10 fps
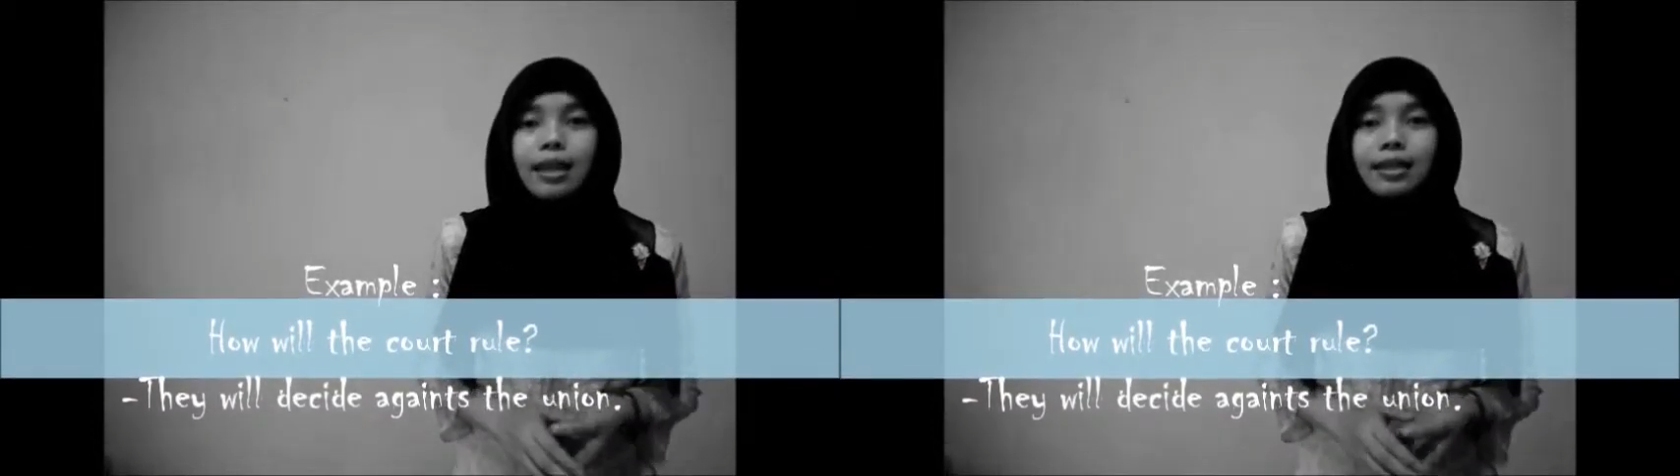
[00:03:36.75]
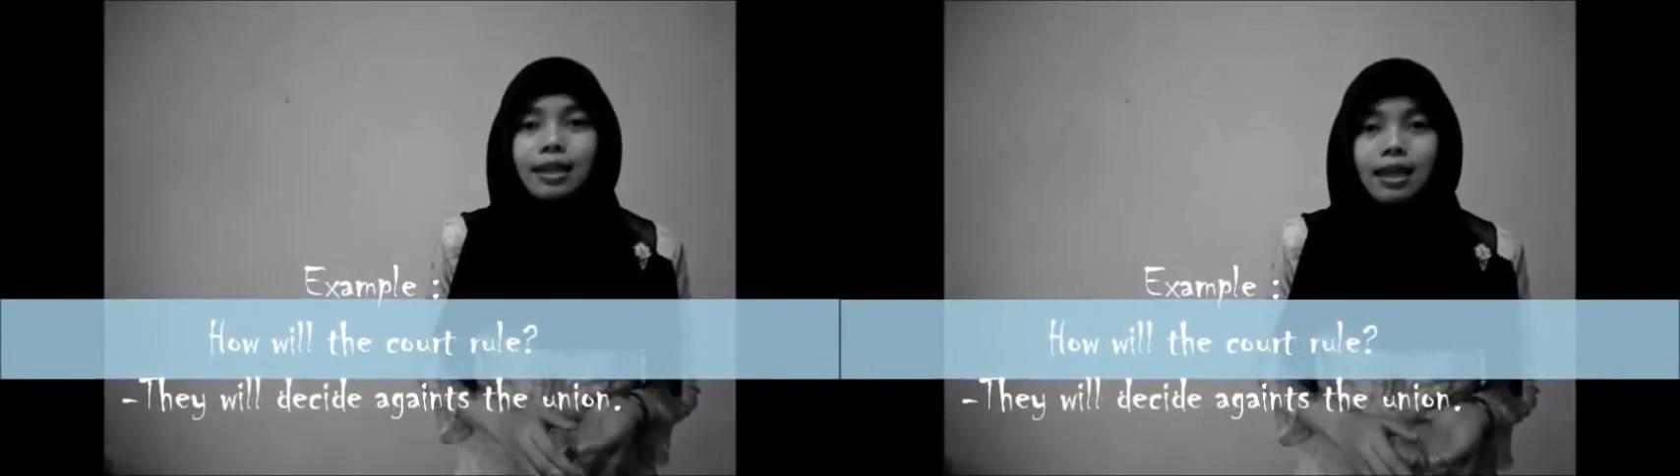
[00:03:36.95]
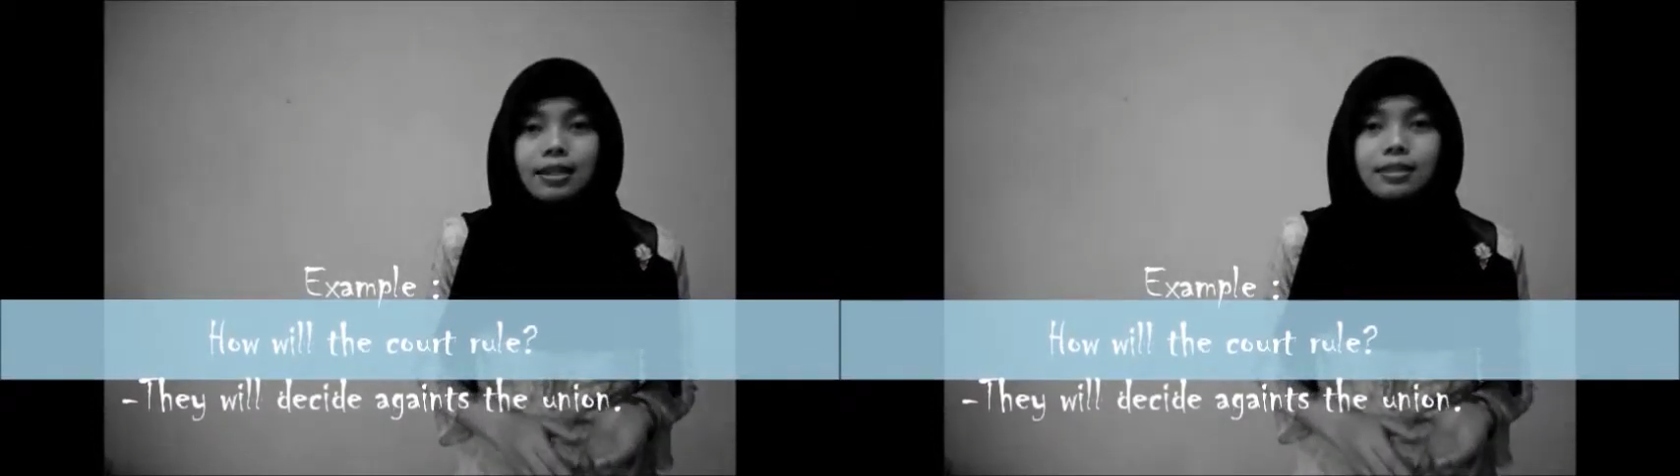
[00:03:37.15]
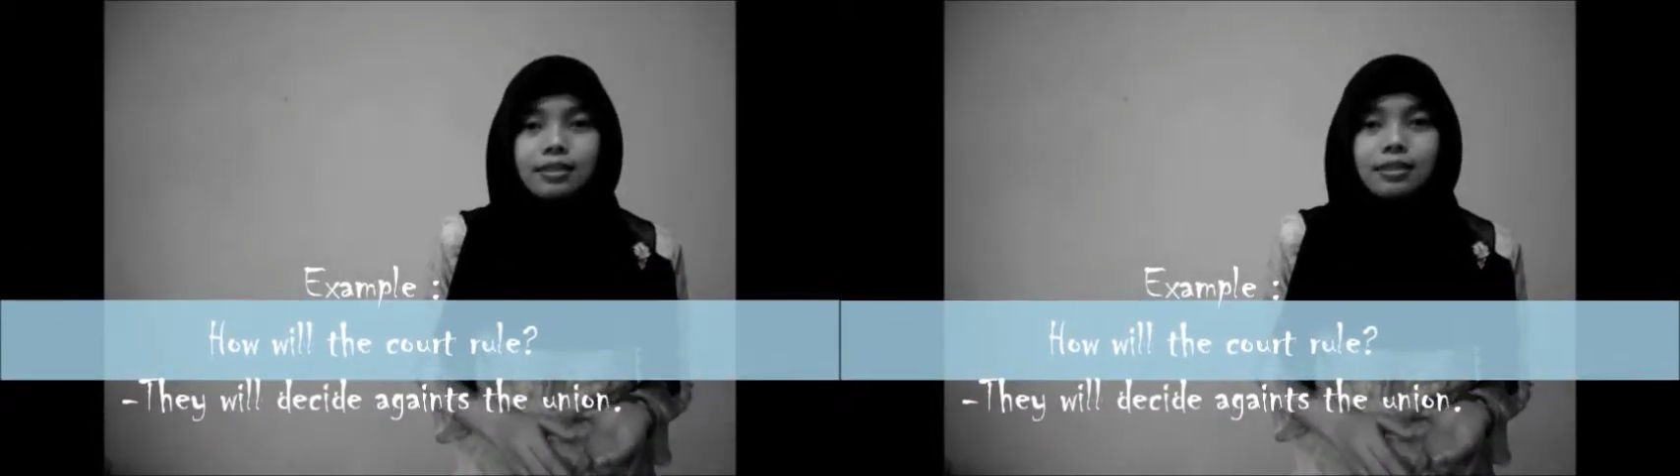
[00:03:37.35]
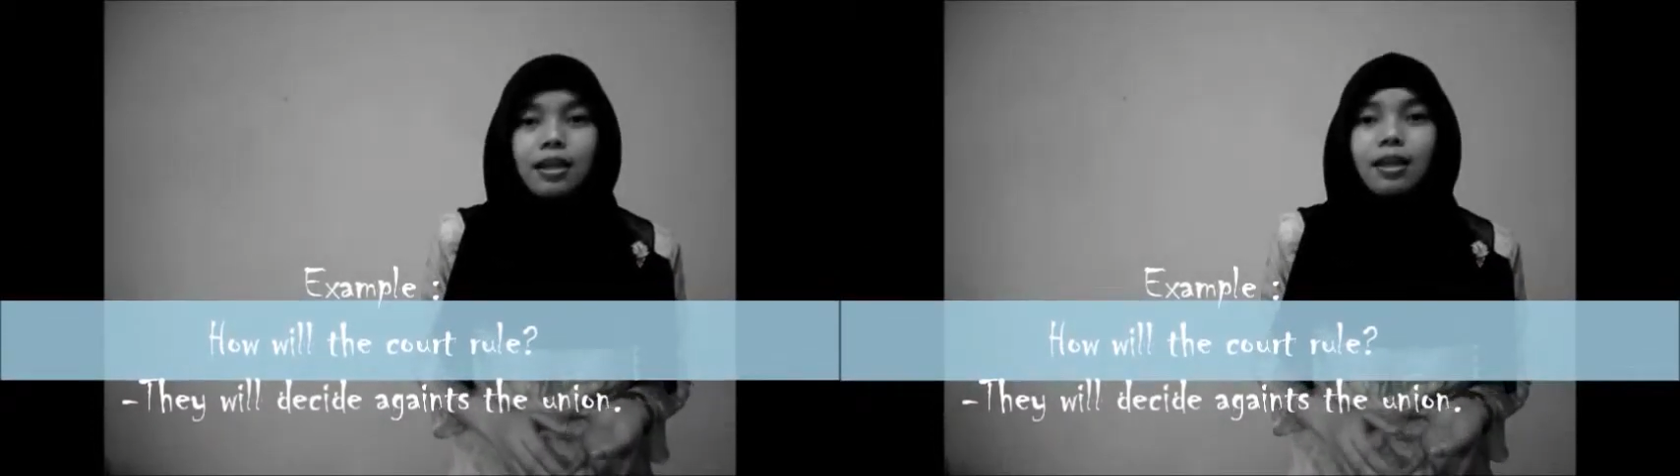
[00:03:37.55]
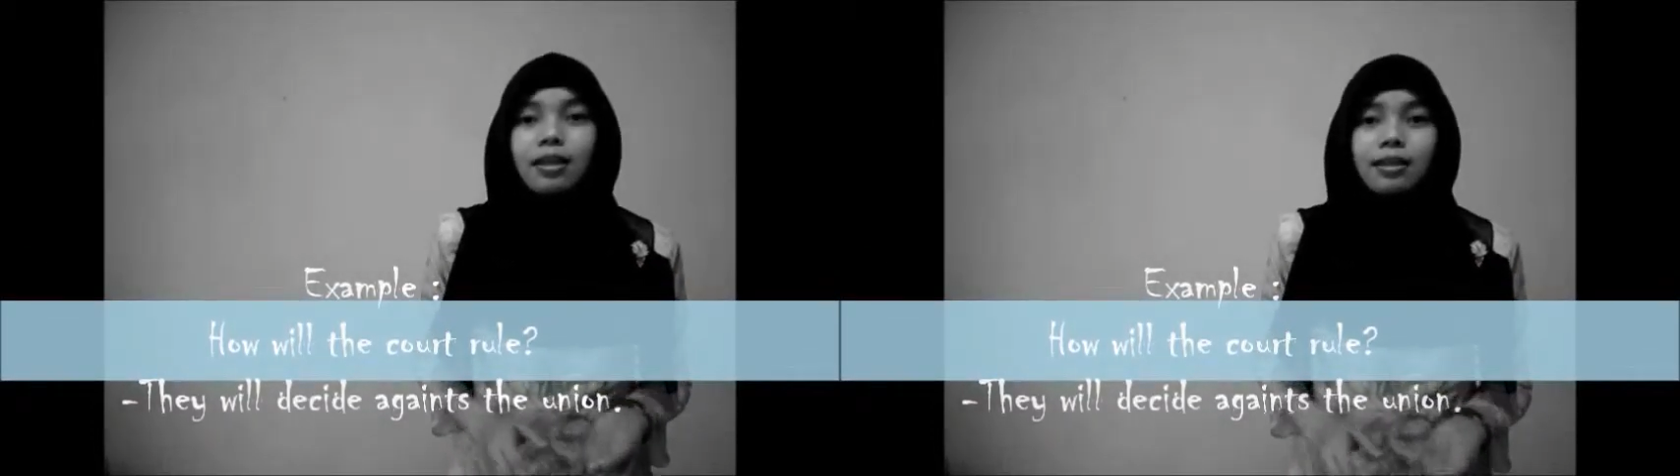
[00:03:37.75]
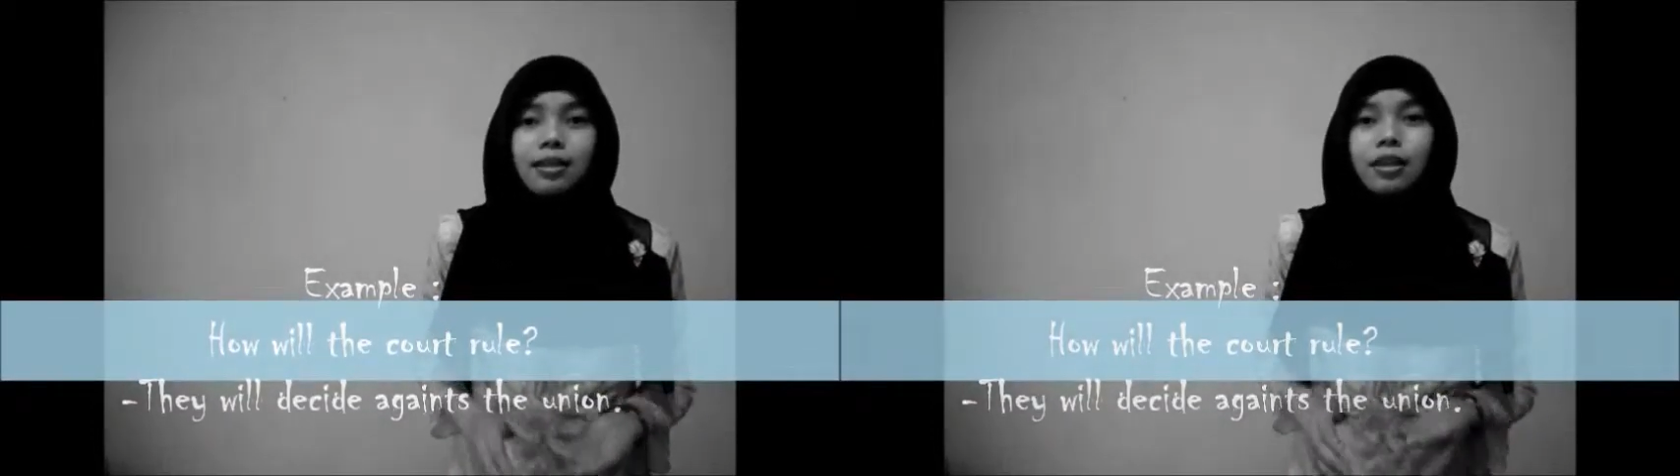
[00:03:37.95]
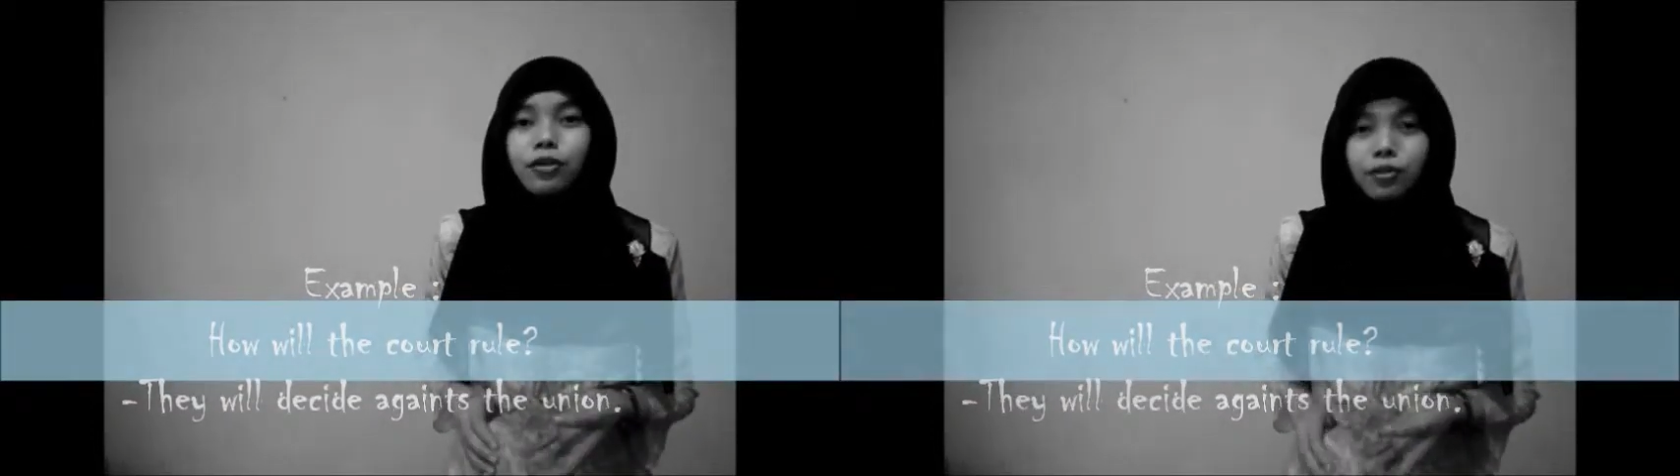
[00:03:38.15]
against
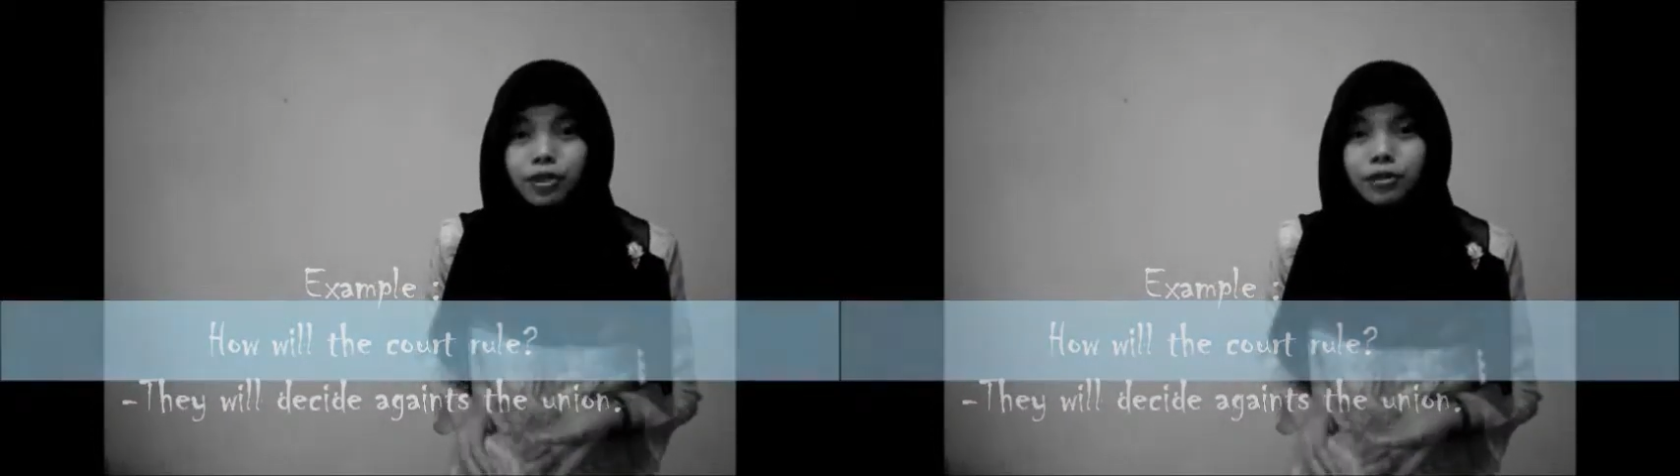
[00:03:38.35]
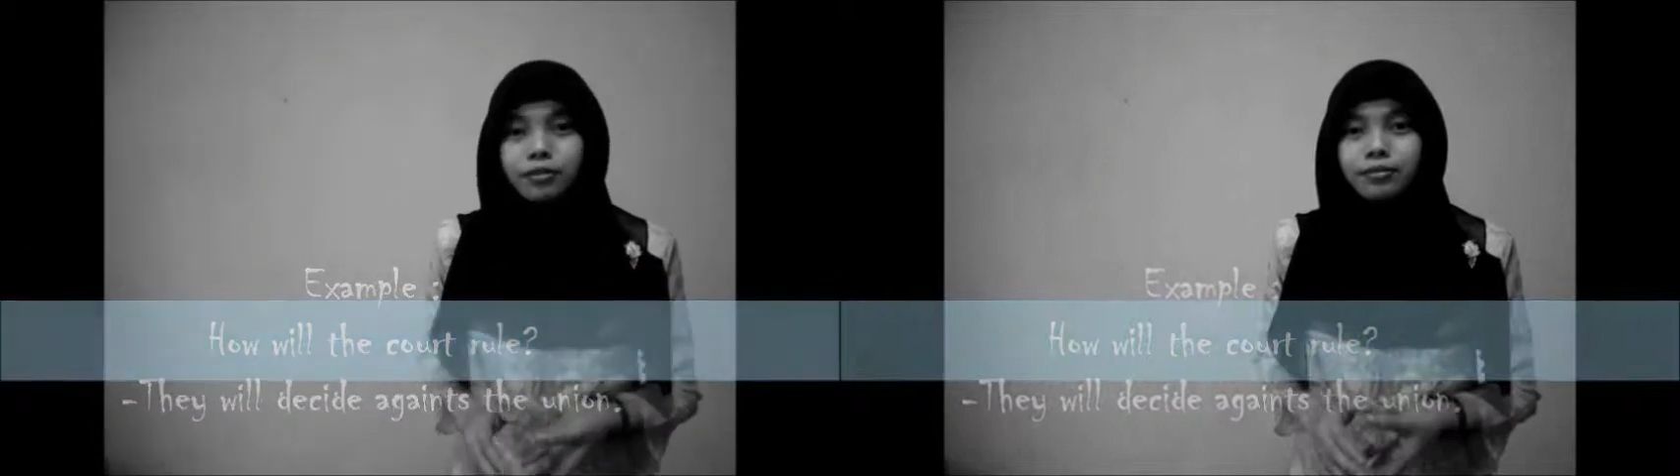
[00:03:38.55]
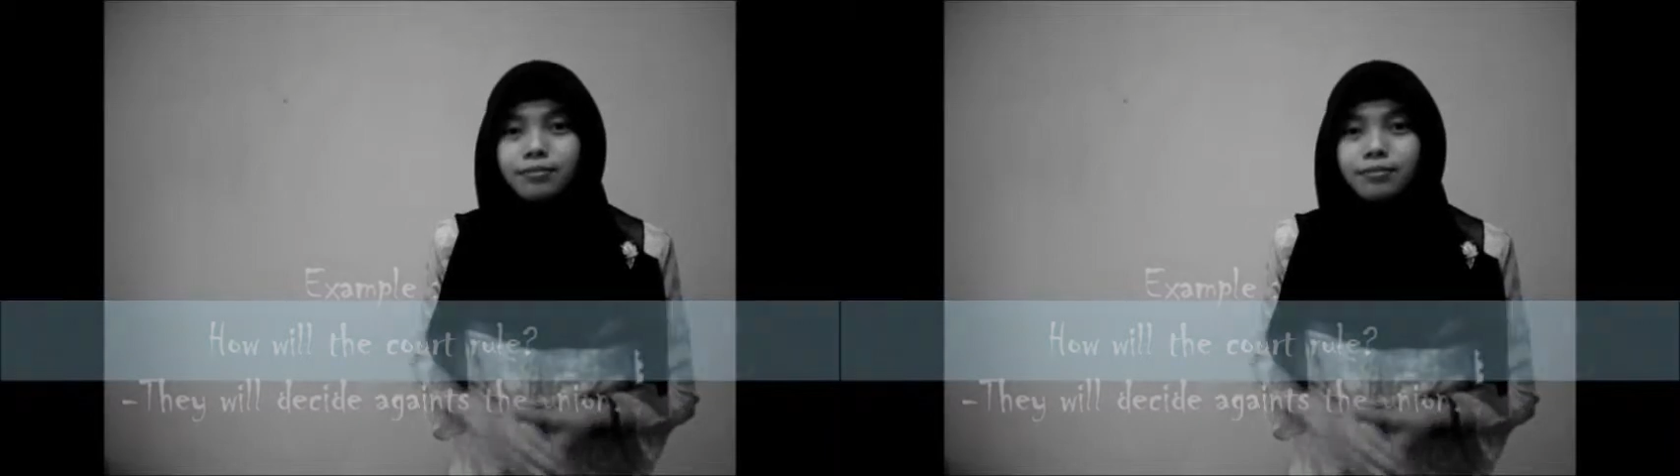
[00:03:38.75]
the union.